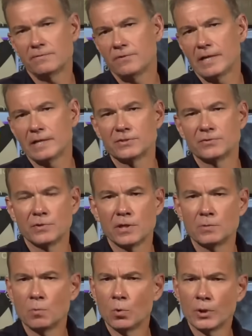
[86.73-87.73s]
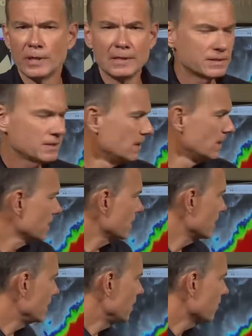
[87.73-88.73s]
flash flood warnings
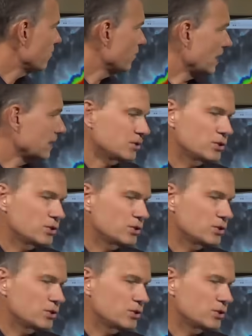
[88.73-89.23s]
uh, in effect.